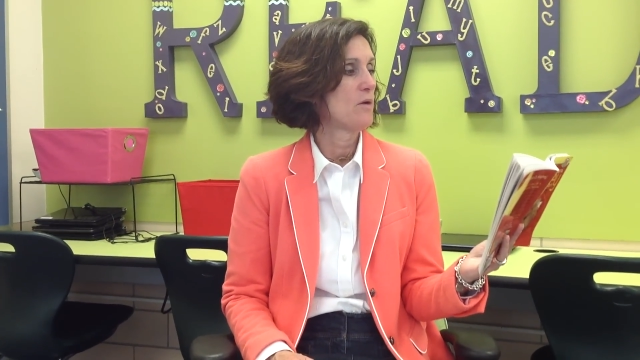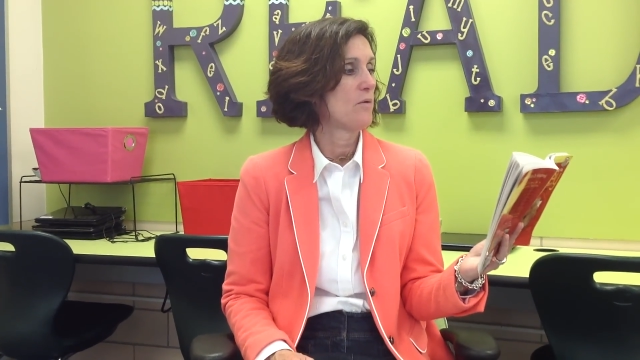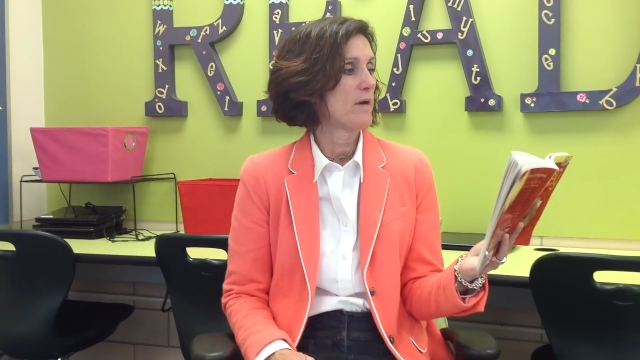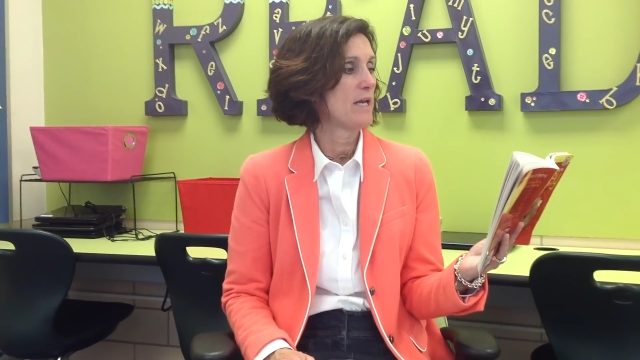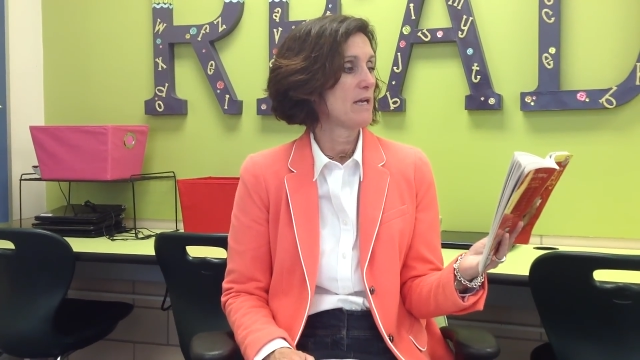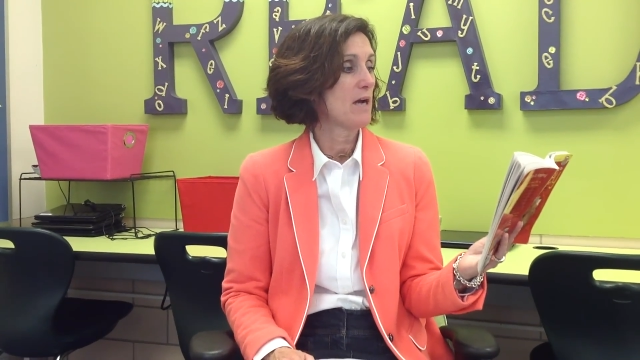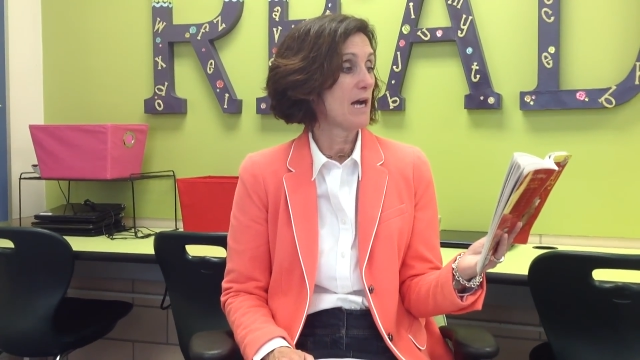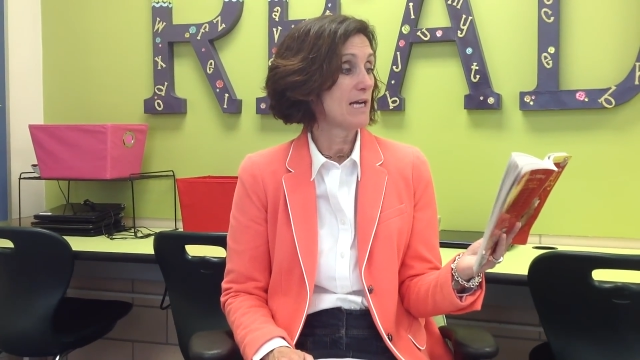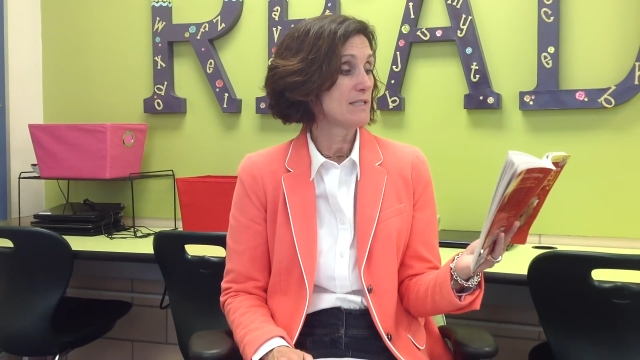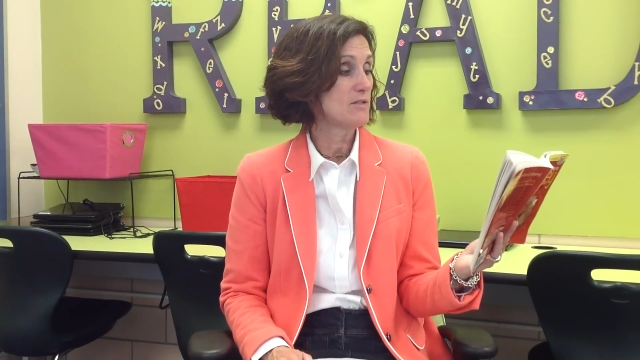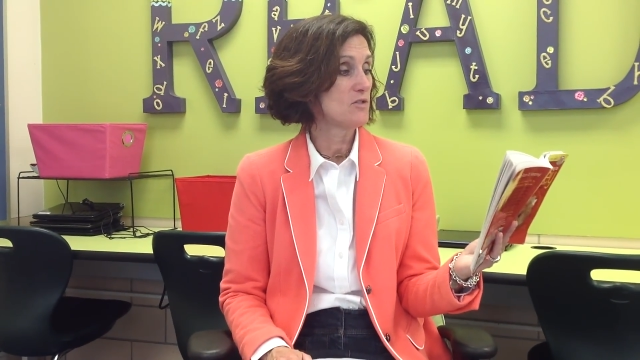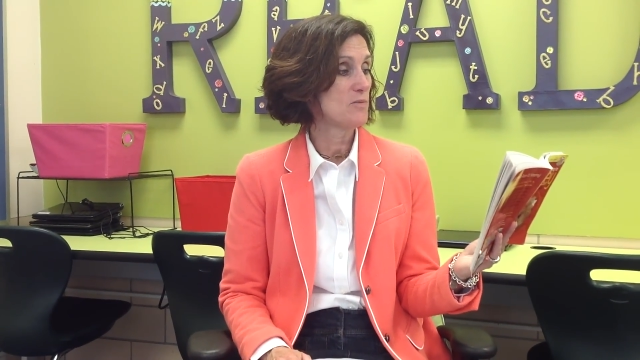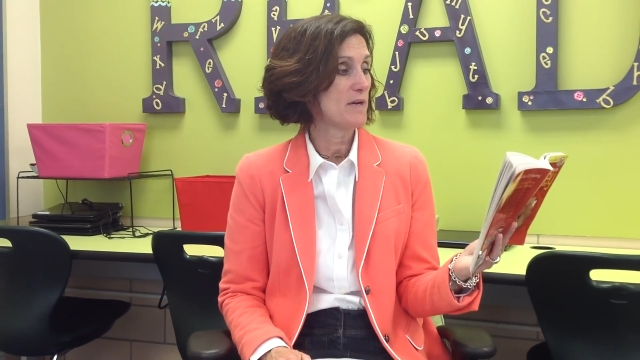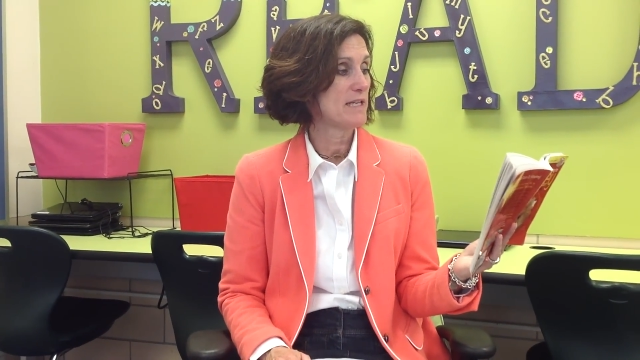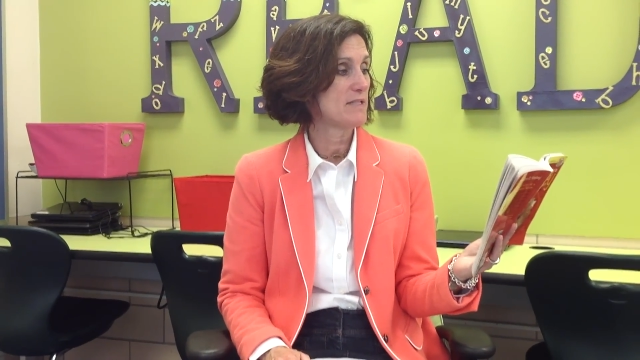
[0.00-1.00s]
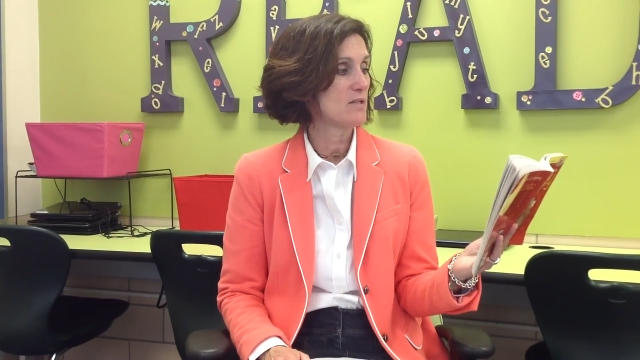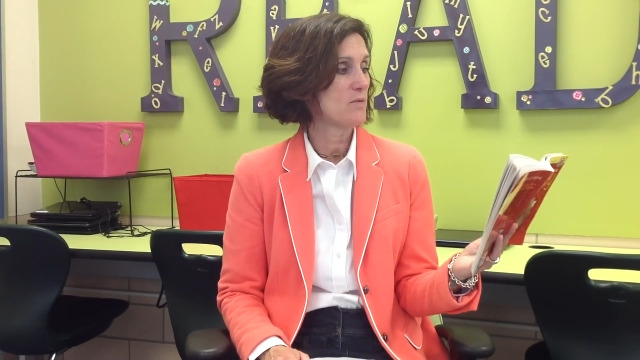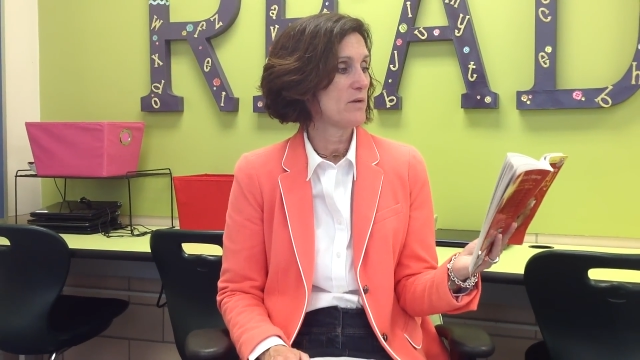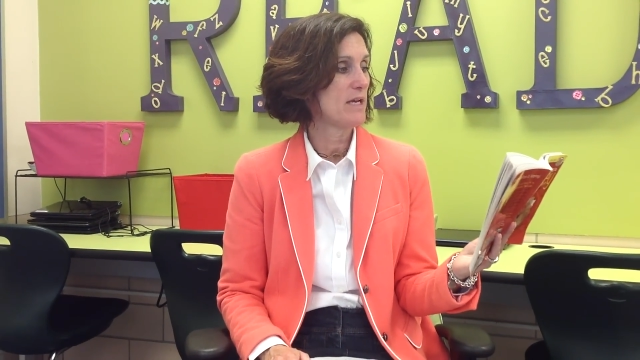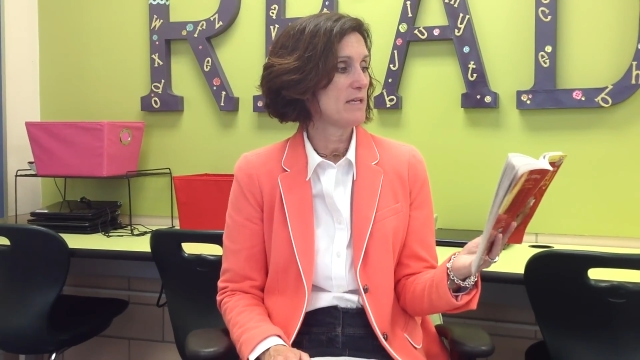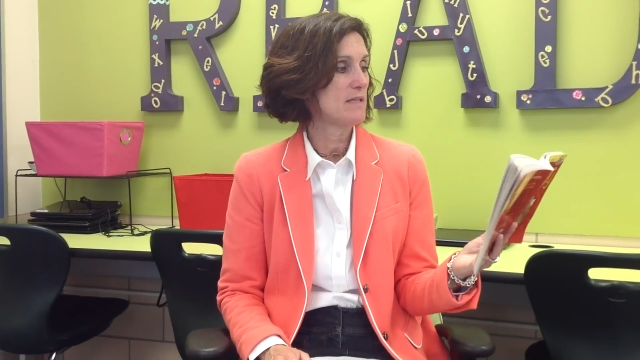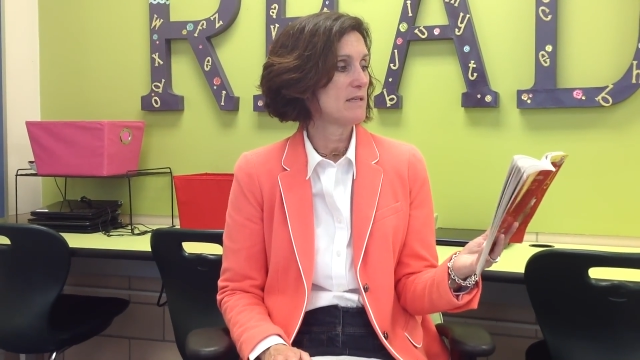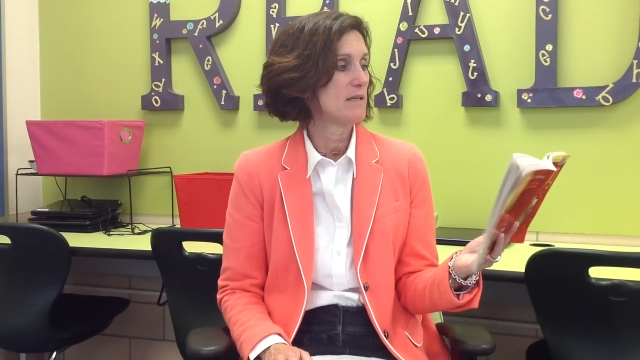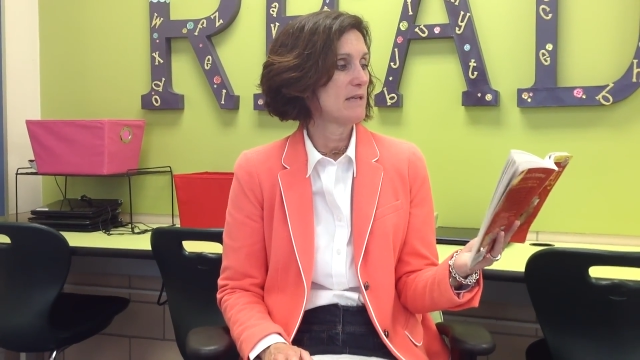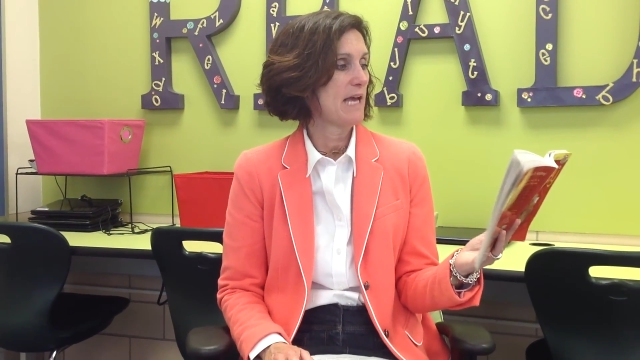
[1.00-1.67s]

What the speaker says: "Great costume," I squeaked.